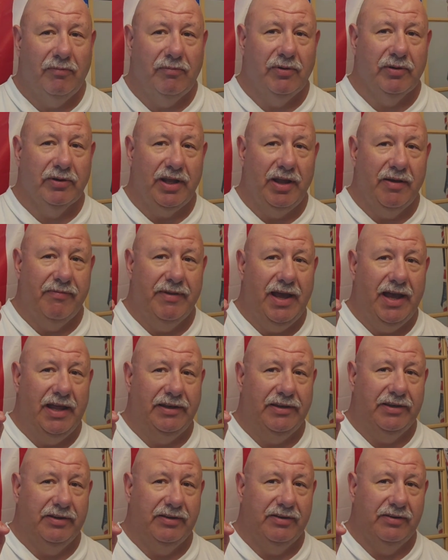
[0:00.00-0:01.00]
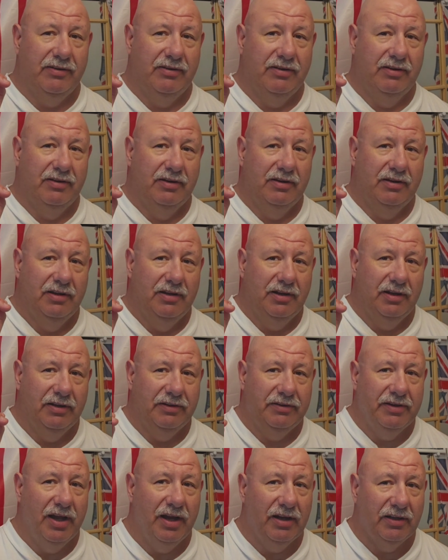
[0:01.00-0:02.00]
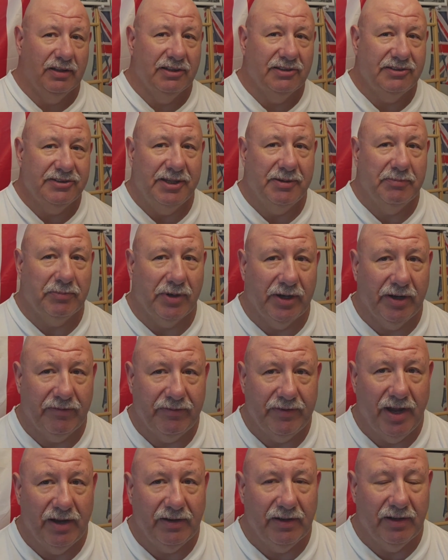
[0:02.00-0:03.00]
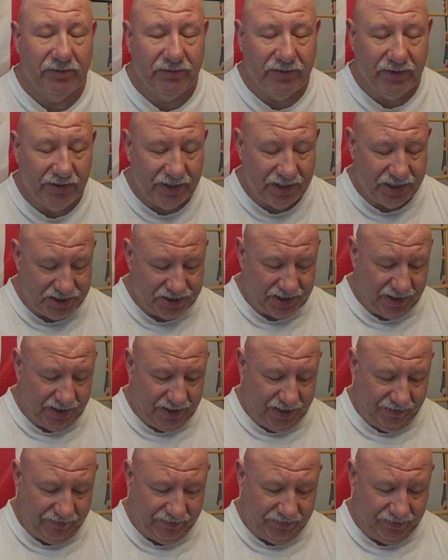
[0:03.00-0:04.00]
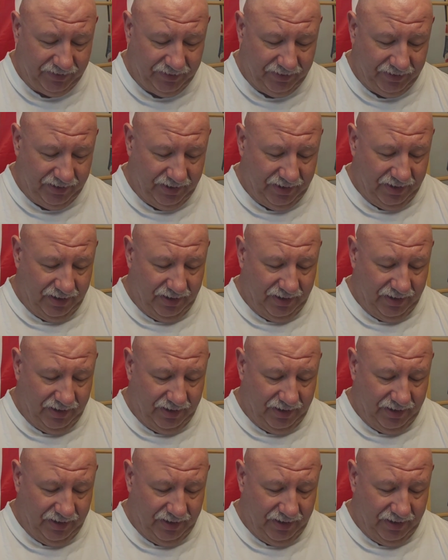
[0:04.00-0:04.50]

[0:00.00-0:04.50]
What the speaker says: I'm going to give that to Douglas Embry of Do You Shaves.